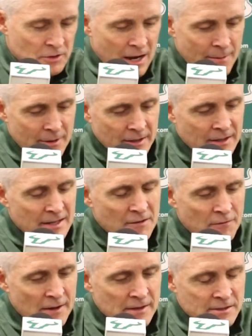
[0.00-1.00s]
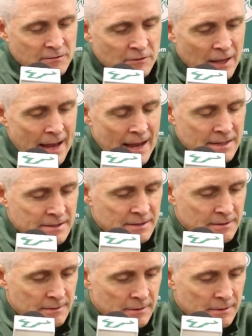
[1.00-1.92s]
job on the defensive glass,